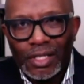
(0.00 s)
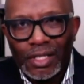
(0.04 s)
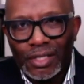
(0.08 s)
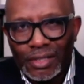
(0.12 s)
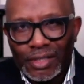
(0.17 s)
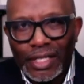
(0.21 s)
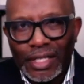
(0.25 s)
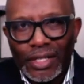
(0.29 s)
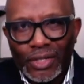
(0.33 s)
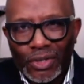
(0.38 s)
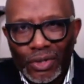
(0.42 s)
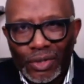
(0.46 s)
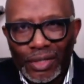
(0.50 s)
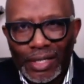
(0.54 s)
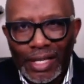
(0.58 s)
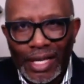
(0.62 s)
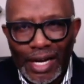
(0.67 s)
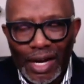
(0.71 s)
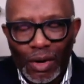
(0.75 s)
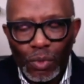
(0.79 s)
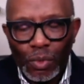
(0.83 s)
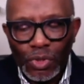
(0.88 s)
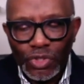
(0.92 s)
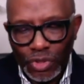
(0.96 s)
Think on that.
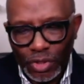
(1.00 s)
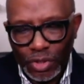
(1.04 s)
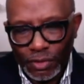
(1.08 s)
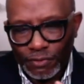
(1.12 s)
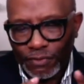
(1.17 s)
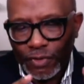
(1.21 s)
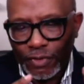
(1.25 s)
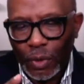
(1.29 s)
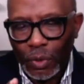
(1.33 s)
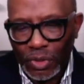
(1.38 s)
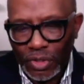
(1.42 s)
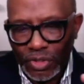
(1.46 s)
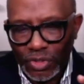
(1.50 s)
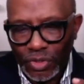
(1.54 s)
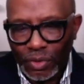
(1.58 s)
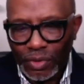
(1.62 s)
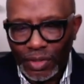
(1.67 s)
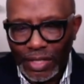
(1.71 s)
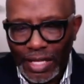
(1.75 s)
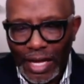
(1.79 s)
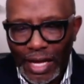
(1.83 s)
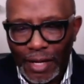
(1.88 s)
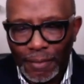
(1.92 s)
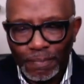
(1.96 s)
I want you to focus on
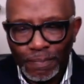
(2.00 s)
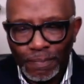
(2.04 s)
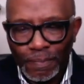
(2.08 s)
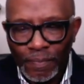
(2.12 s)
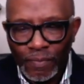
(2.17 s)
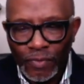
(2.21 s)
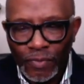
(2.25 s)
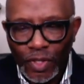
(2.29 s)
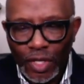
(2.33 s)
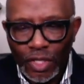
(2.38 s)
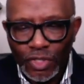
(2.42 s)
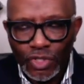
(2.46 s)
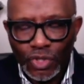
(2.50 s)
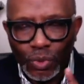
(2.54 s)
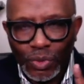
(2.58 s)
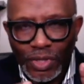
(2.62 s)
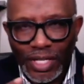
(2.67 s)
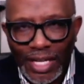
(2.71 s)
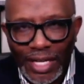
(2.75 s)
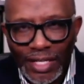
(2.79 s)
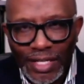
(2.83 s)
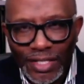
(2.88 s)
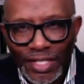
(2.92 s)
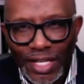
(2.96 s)
that. So,
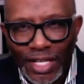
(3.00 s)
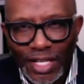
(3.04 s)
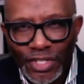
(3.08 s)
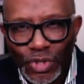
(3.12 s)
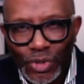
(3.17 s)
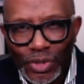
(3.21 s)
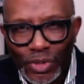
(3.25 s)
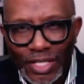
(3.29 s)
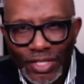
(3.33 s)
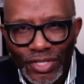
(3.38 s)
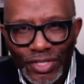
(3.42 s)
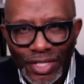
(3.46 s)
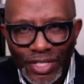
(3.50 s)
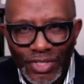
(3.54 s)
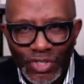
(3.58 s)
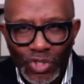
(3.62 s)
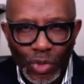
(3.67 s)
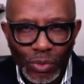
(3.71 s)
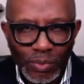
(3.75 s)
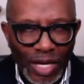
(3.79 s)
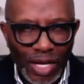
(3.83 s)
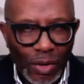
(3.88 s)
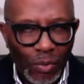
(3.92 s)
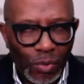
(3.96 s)
kings, as you're listening
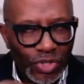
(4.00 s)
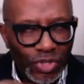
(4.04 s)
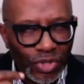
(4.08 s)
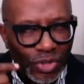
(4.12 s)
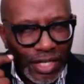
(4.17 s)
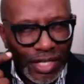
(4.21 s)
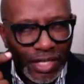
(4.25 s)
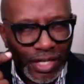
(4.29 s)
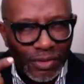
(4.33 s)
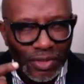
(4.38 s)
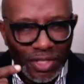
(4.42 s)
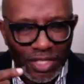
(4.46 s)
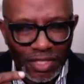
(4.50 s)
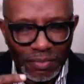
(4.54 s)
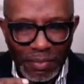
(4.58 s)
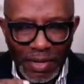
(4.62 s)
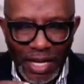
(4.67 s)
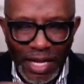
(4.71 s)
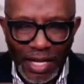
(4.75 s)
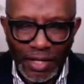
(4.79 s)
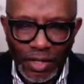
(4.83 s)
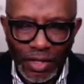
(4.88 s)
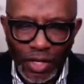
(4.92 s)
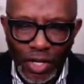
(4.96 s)
to me, I want you to hear this,
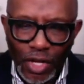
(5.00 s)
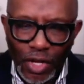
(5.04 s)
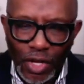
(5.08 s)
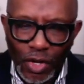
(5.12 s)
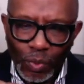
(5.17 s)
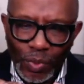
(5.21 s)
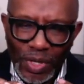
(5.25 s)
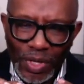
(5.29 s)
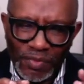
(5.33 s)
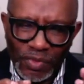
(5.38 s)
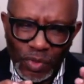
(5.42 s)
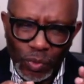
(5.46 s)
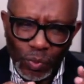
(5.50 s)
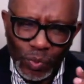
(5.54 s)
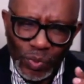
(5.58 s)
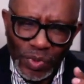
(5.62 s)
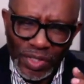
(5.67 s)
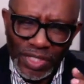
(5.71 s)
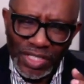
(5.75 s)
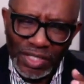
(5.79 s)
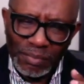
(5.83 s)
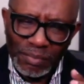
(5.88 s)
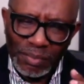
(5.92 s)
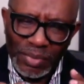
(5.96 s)
man. We have to
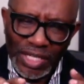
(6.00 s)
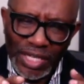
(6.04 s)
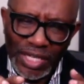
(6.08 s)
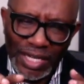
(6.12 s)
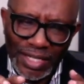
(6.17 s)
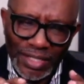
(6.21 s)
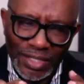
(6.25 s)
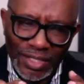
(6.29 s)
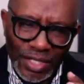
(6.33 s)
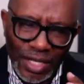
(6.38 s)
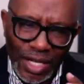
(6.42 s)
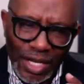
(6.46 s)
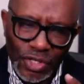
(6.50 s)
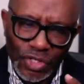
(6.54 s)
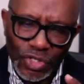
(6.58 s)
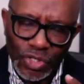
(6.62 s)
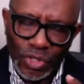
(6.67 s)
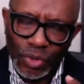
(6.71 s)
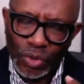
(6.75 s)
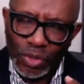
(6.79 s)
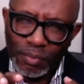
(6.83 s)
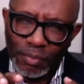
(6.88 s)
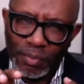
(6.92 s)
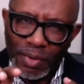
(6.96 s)
really be
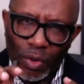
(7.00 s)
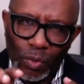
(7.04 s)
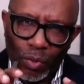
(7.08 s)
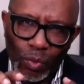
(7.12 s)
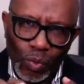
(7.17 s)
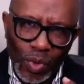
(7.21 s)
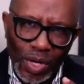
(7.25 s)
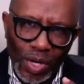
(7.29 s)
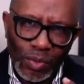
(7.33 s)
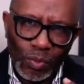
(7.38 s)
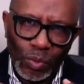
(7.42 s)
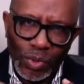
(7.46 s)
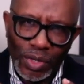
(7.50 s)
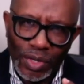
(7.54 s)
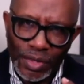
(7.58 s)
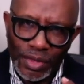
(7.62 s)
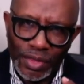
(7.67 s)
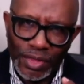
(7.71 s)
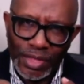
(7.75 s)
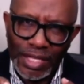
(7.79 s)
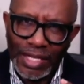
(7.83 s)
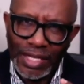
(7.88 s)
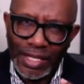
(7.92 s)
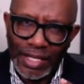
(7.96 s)
intentional about what we're
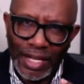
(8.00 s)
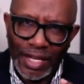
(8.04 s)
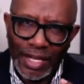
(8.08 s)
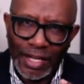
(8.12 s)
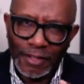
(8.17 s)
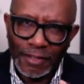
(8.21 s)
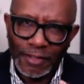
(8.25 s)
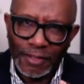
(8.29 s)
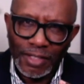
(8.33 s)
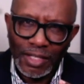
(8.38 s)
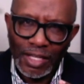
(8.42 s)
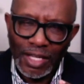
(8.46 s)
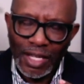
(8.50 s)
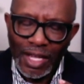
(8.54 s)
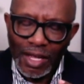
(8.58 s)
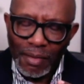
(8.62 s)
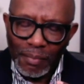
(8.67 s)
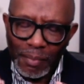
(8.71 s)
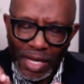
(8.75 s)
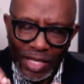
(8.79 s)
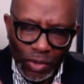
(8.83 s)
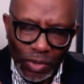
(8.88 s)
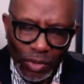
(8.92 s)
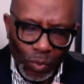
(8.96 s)
thinking.
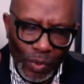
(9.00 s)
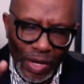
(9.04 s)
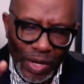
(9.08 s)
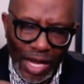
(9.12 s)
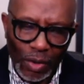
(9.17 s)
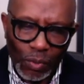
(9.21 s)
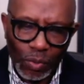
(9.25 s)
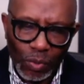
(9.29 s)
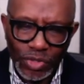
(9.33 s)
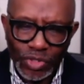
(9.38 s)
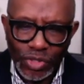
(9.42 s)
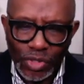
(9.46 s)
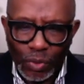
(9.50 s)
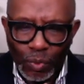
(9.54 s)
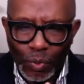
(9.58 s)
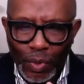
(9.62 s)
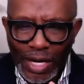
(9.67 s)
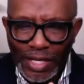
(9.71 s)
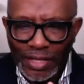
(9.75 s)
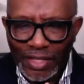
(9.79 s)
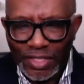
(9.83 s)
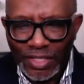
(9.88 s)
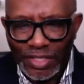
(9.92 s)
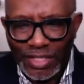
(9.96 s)
By the way, I want you to
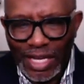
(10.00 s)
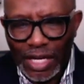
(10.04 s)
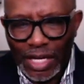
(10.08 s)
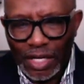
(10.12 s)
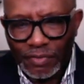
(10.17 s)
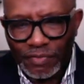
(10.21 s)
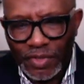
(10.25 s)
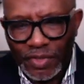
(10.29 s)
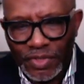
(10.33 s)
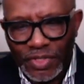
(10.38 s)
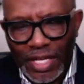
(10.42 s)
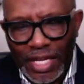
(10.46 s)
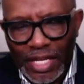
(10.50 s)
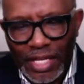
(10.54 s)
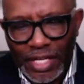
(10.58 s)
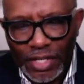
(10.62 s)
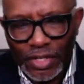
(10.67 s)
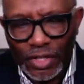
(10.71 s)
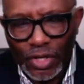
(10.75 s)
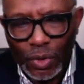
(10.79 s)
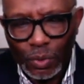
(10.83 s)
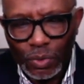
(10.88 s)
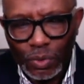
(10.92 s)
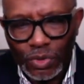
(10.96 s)
write this down if you're
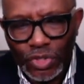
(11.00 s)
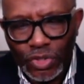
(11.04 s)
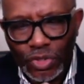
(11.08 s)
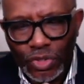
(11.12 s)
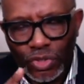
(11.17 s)
taking notes.